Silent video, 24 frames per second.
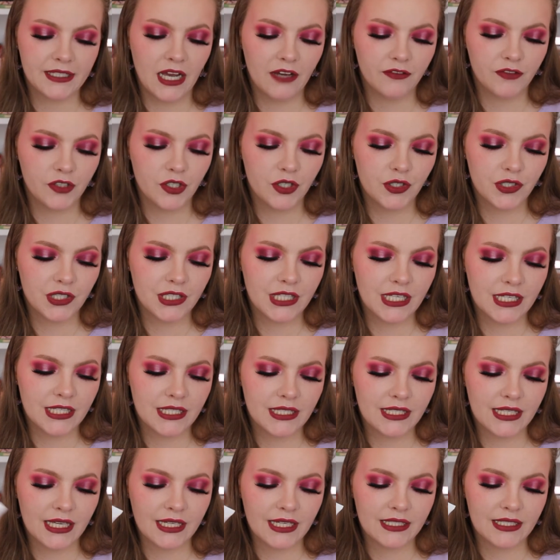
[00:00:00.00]
I've used this
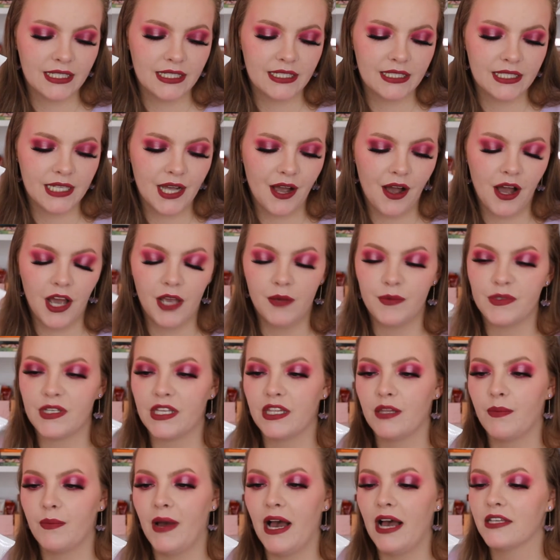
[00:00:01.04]
16 times in
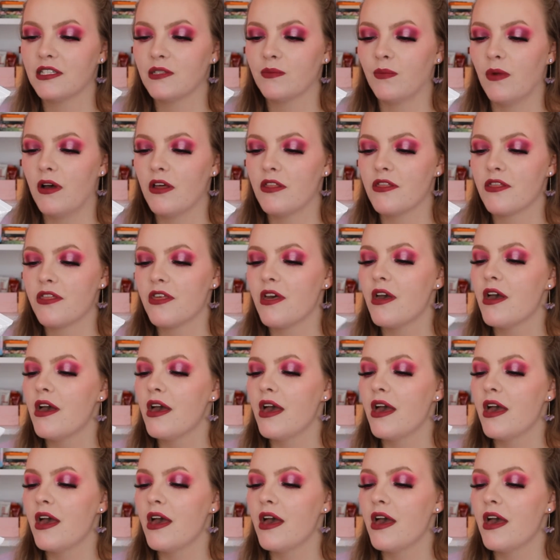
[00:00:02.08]
the past month.